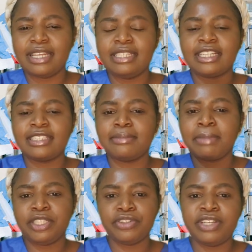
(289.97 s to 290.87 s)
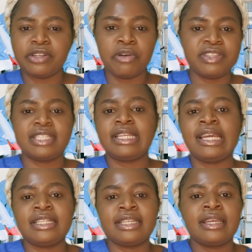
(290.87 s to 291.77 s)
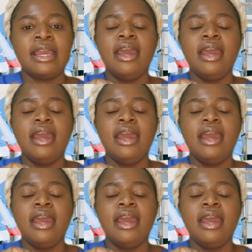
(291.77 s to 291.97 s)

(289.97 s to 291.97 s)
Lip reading: does the majority of the selecting.